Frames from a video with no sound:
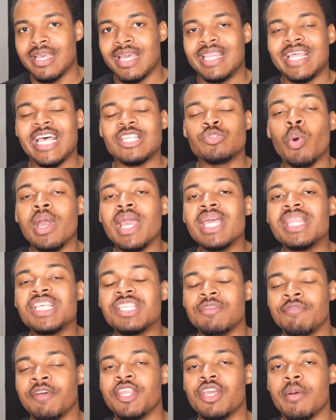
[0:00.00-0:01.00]
And that's why in
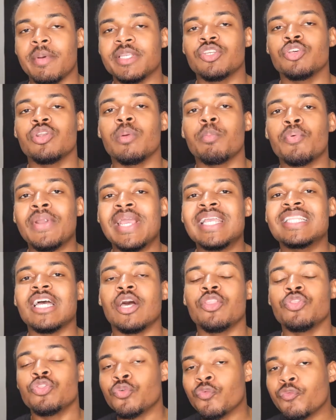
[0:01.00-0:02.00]
this video, I'm actually gonna break
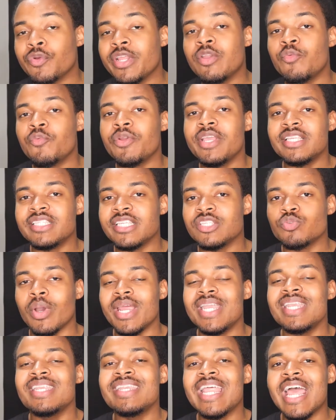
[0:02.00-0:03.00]
down three reasons
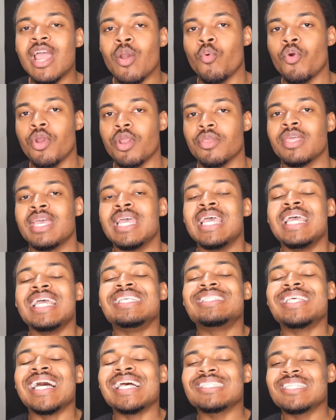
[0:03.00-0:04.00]
why net worth
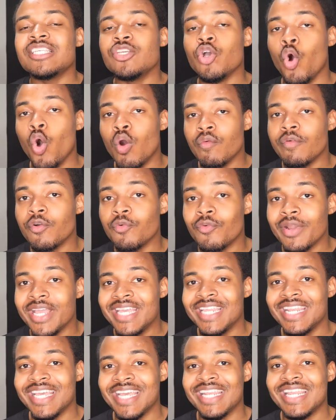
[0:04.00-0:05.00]
is actually
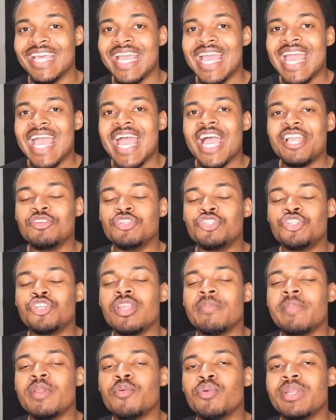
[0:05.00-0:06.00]
overrated and you
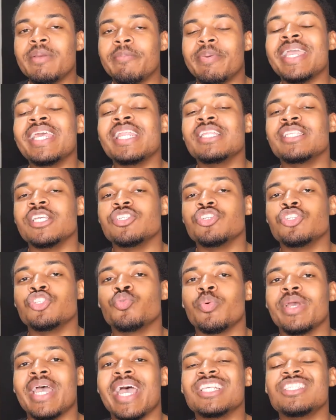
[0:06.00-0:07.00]
shouldn't be really paying attention
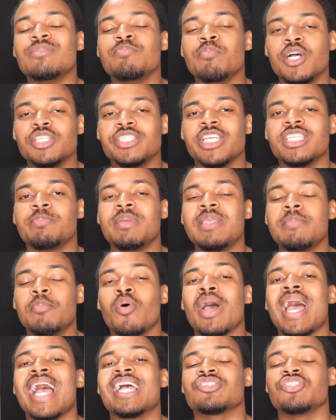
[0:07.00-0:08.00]
to it as much as
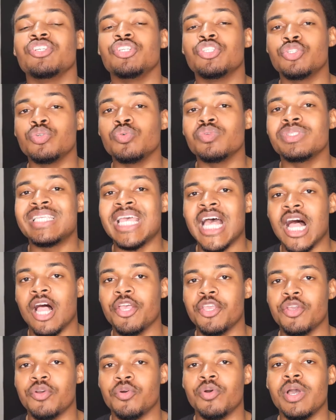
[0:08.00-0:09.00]
people actually do
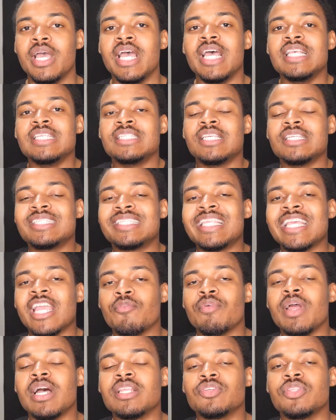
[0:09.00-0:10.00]
tell you. So stick
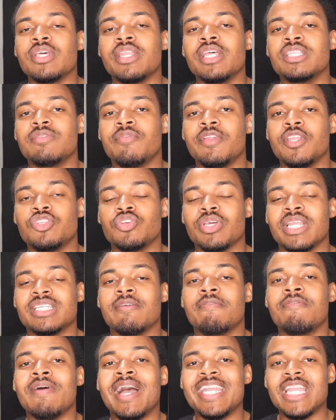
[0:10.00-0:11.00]
around to the end of this video so you can
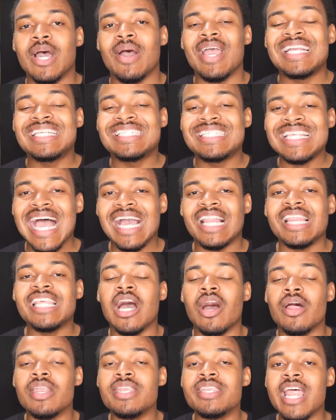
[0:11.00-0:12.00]
actually find out exactly
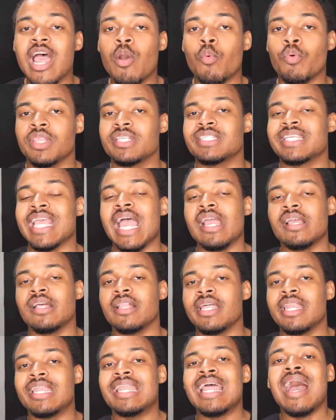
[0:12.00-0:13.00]
how net worth is
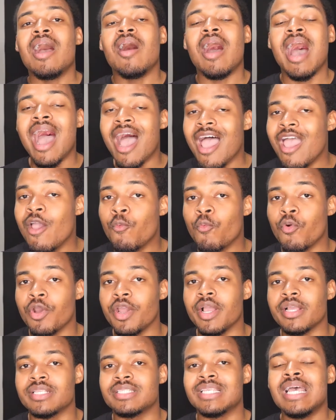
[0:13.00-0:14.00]
calculated, how it
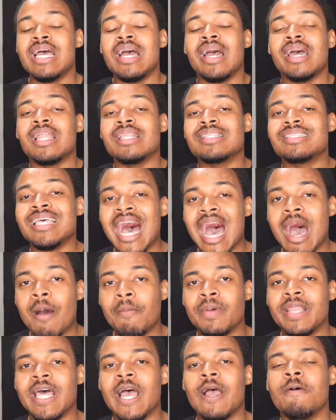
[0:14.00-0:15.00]
works, and on
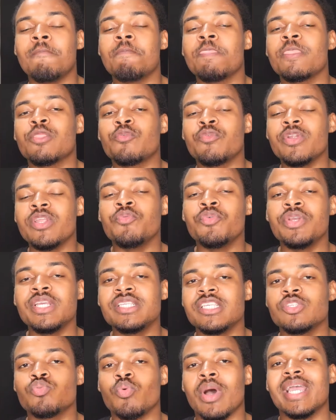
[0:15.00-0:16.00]
top of that, three
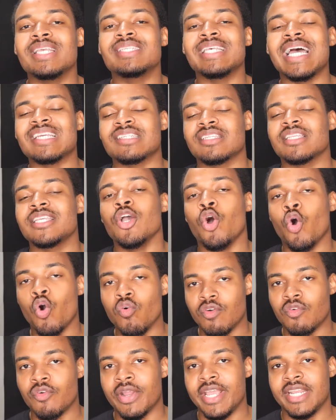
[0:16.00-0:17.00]
reasons why it's actually
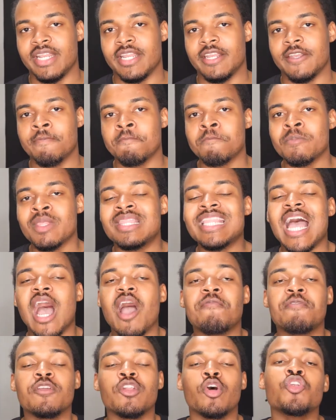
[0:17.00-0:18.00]
overrated. Now,
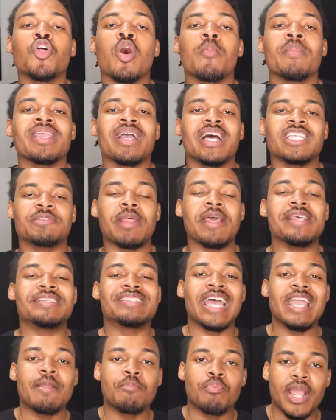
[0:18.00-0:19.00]
if you don't know me, guys, my name is
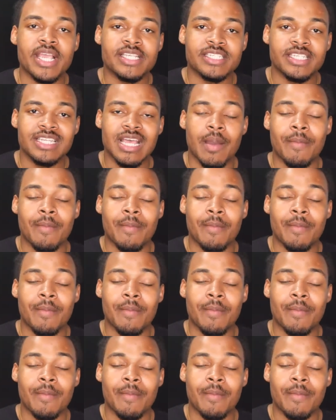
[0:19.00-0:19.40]
Tommy Bryson.